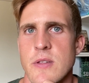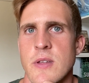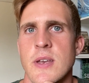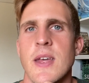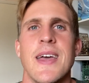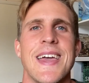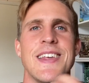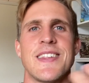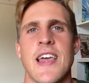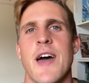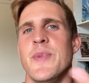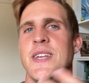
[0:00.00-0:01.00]
And he
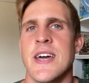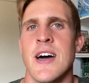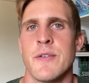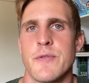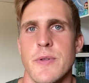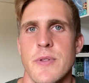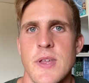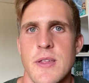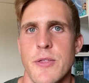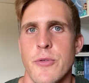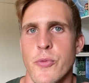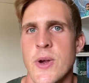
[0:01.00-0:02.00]
sat me down for these
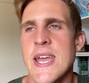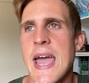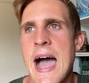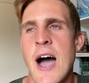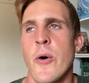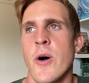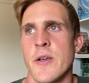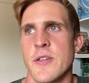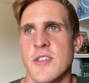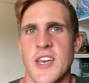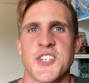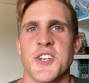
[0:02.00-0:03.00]
3-hour
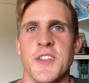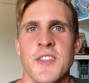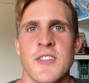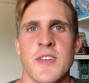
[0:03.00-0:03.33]
sessions,